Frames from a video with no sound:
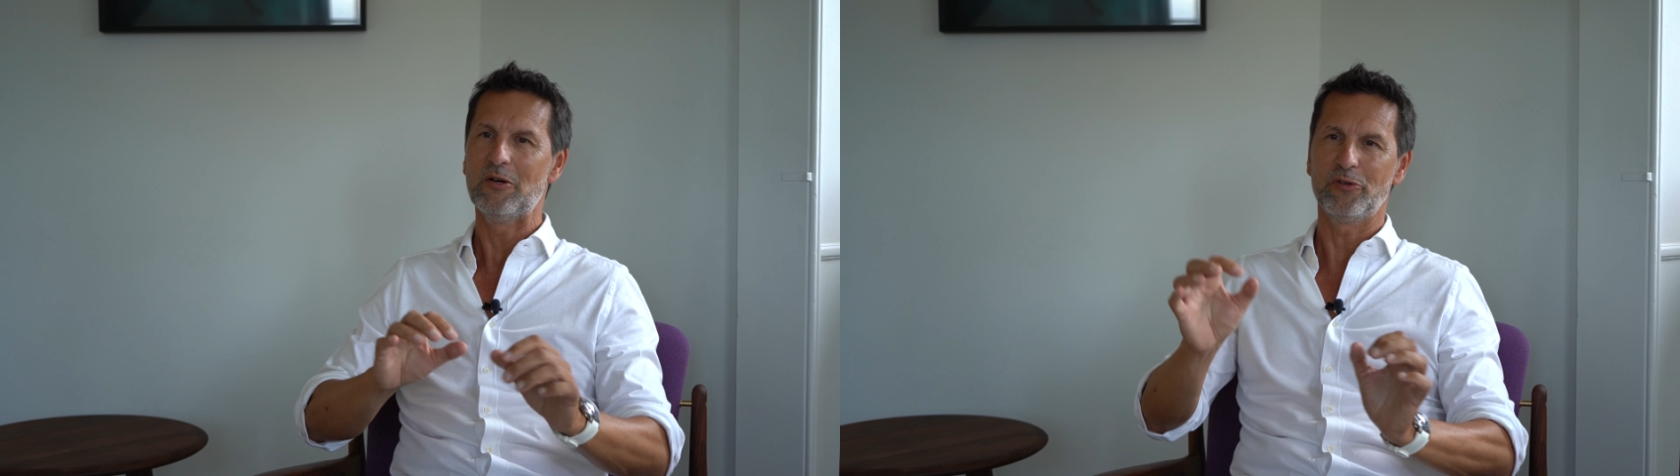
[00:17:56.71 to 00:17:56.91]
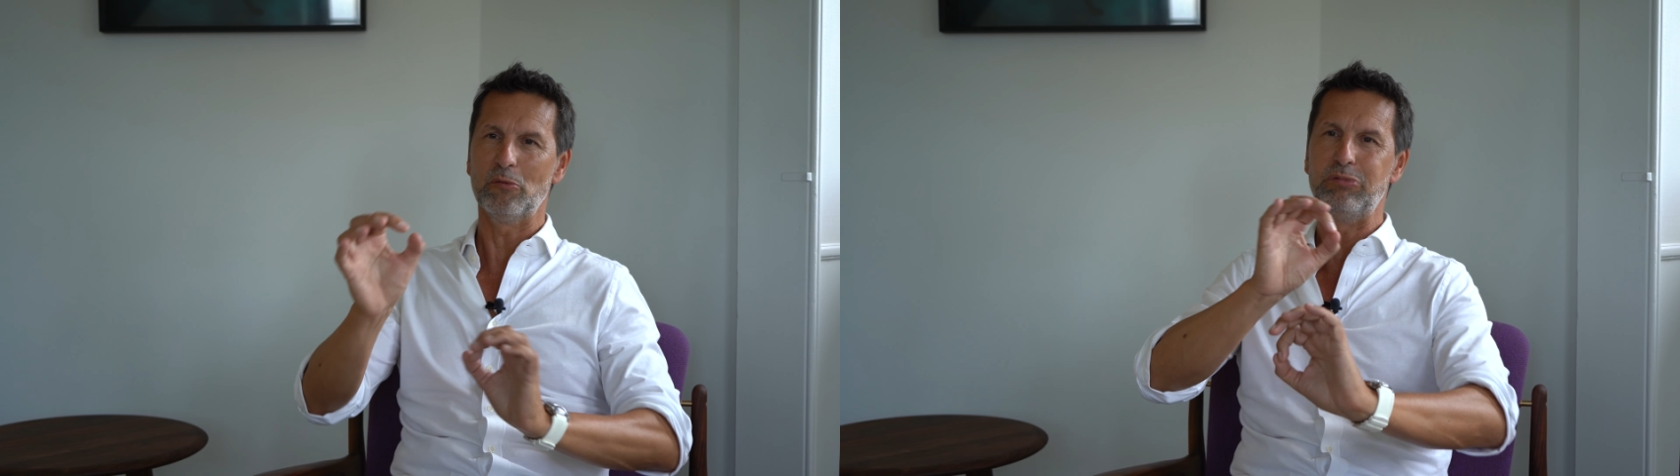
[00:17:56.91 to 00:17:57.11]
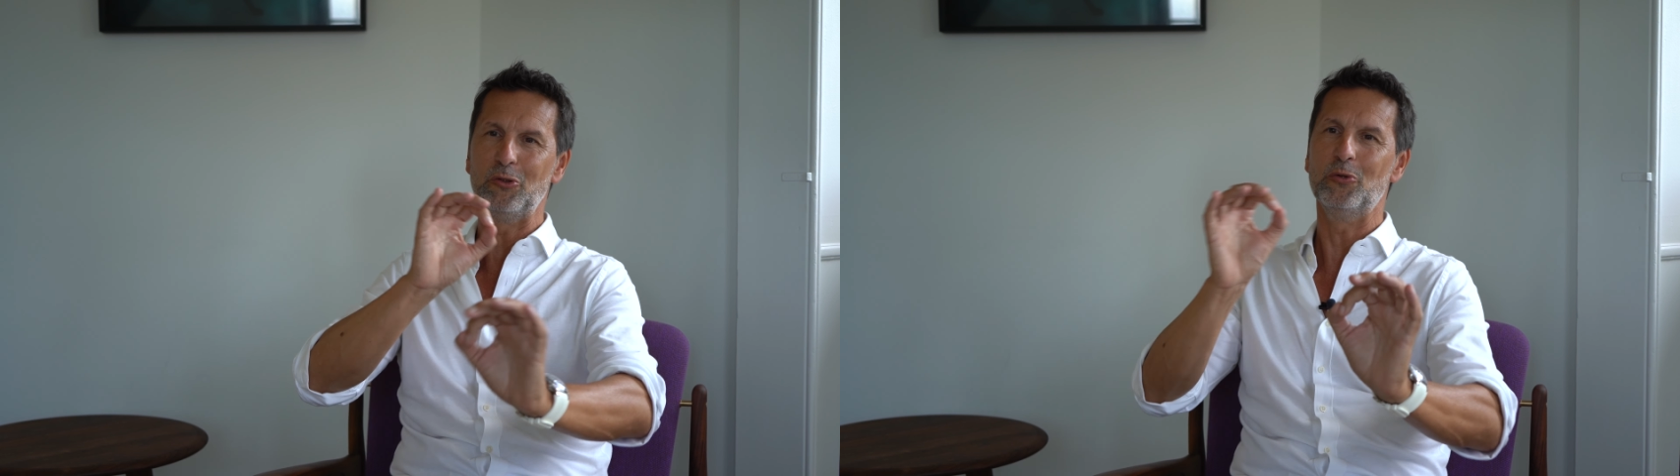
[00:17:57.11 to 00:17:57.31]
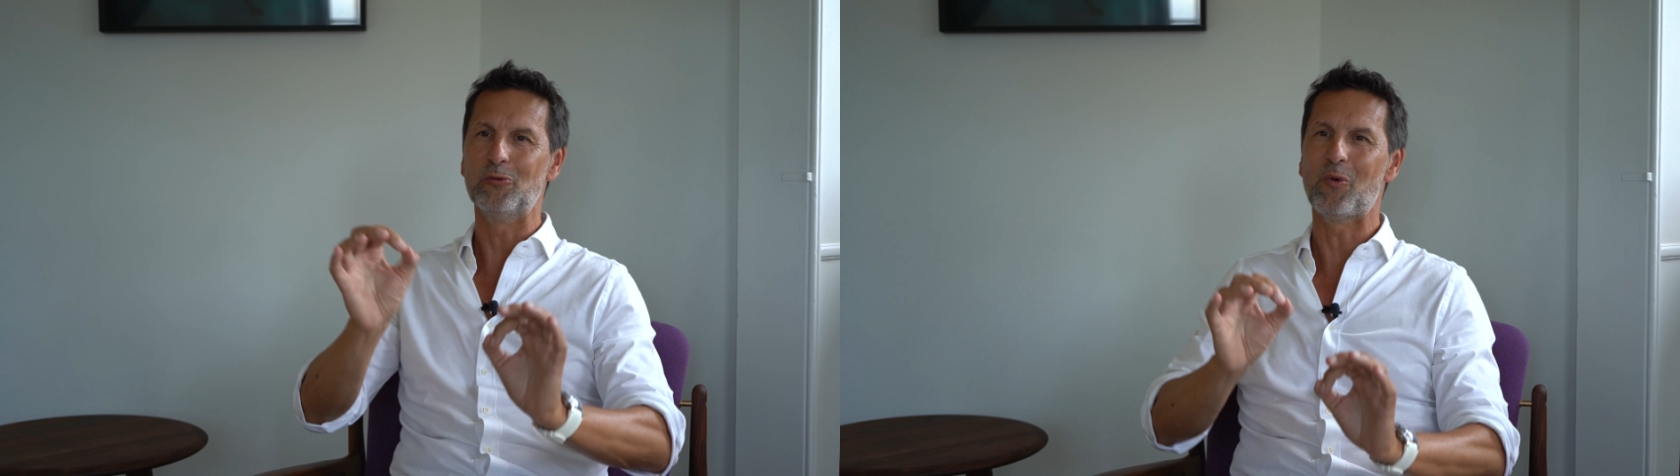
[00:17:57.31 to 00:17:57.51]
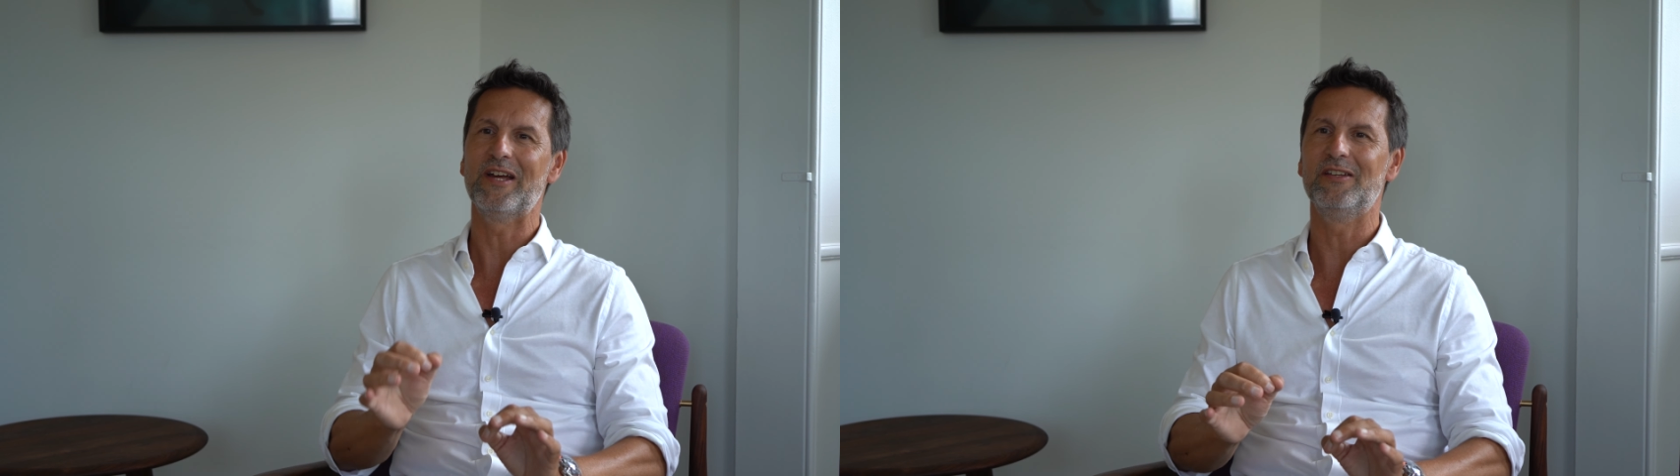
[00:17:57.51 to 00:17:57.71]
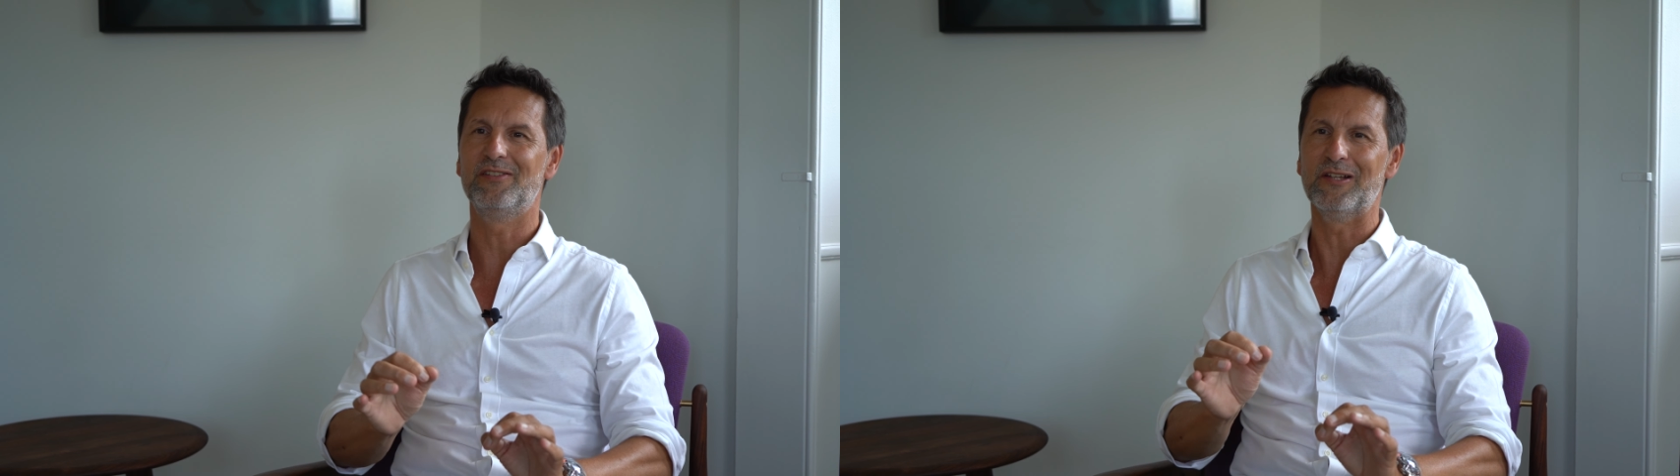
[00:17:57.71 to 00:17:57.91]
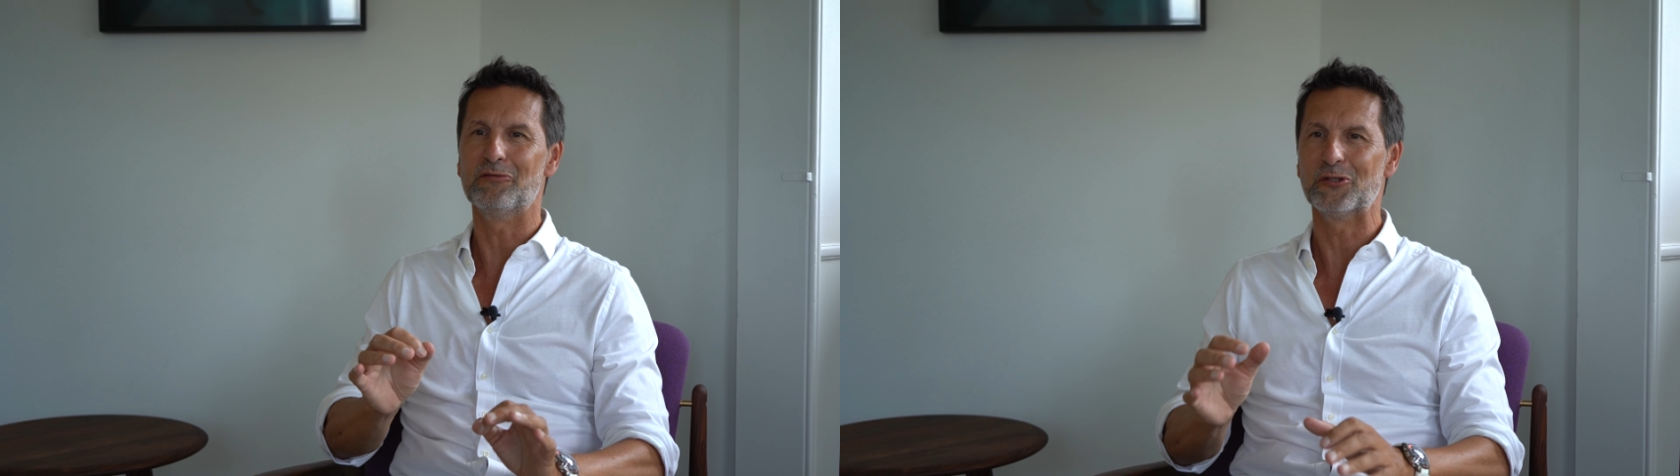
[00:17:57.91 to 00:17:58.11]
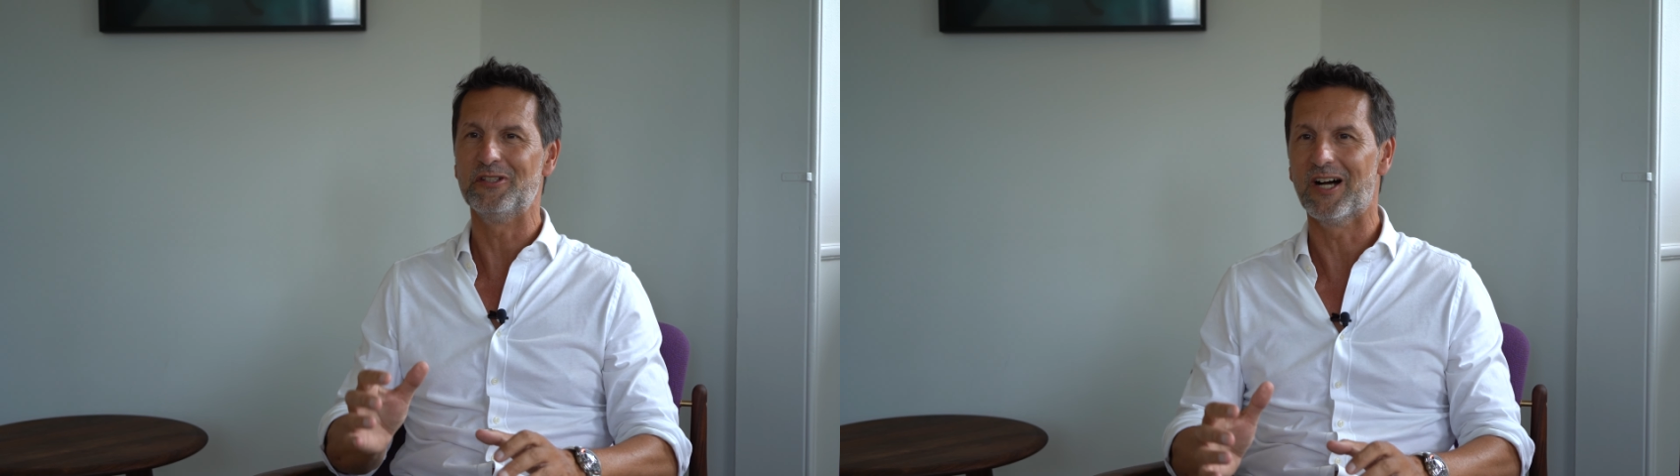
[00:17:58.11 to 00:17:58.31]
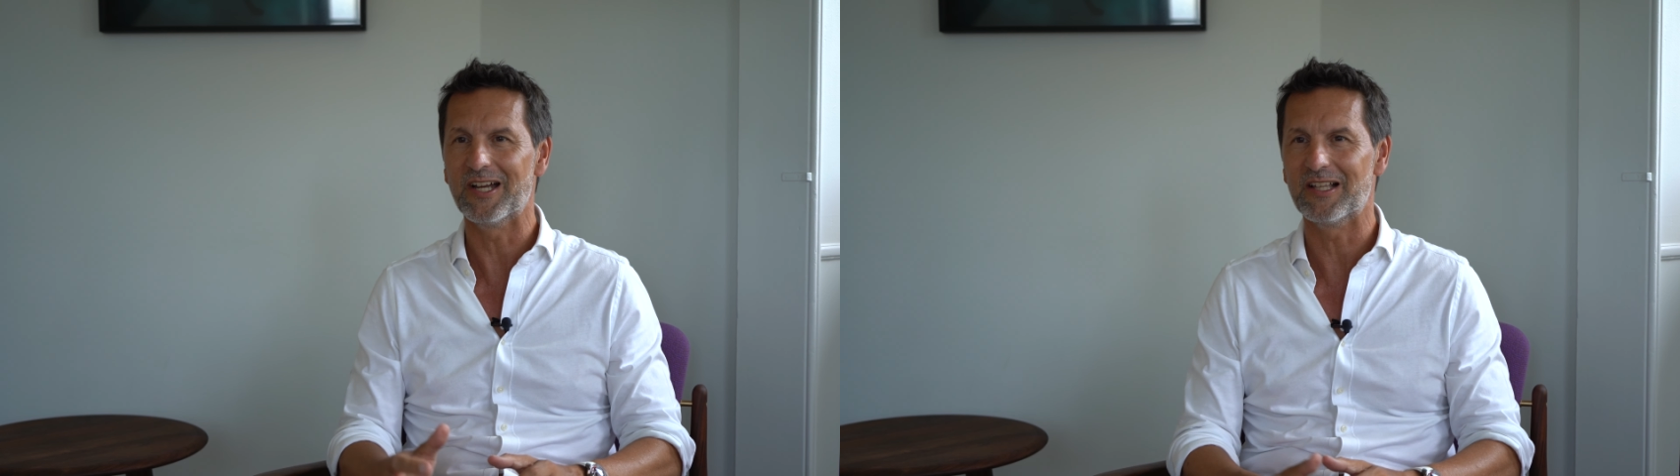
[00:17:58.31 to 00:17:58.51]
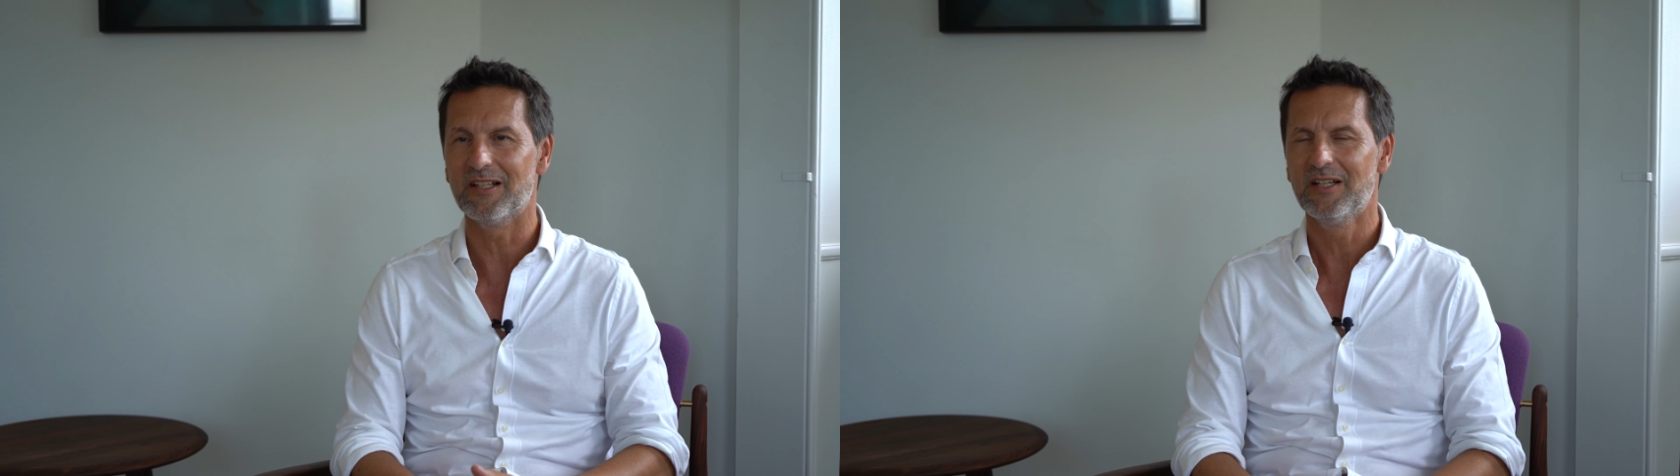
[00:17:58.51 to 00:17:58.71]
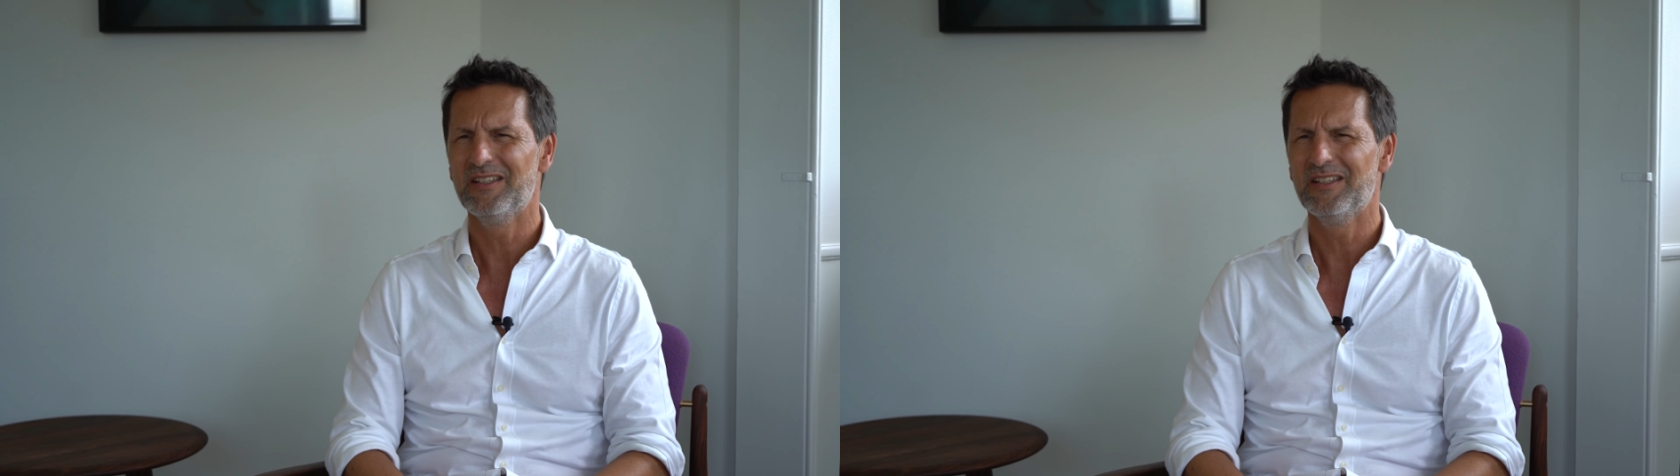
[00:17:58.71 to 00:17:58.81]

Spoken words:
with a blue and white silver dial.